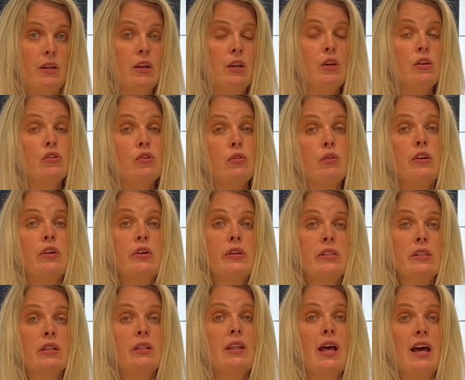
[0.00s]
So there is
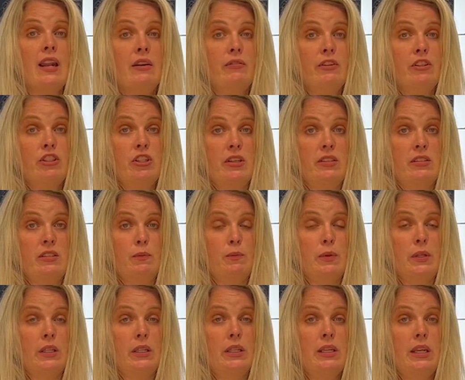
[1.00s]
a lot of
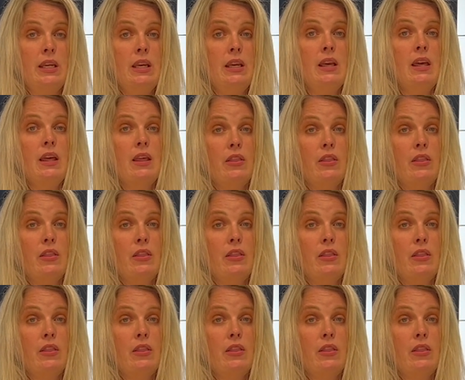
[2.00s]
adjustability.